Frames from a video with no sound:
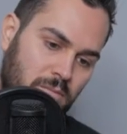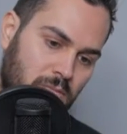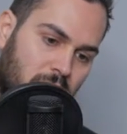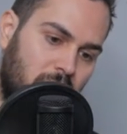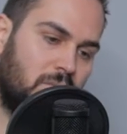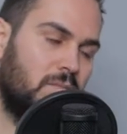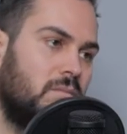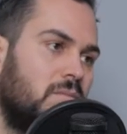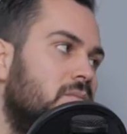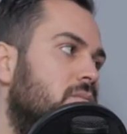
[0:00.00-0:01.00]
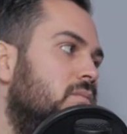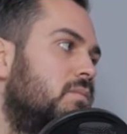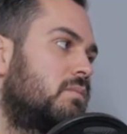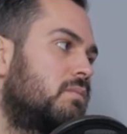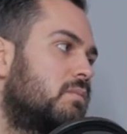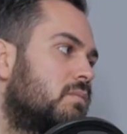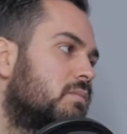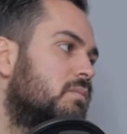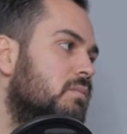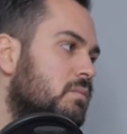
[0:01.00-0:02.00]

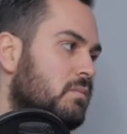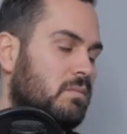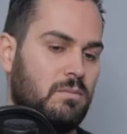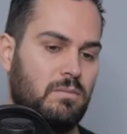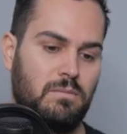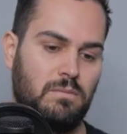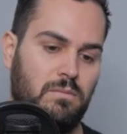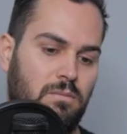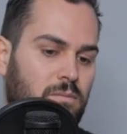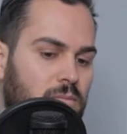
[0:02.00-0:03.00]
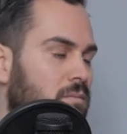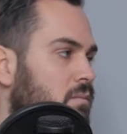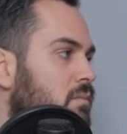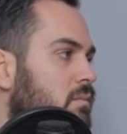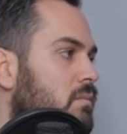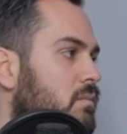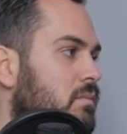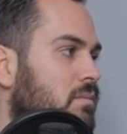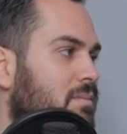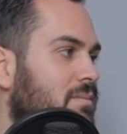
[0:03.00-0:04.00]
(silent)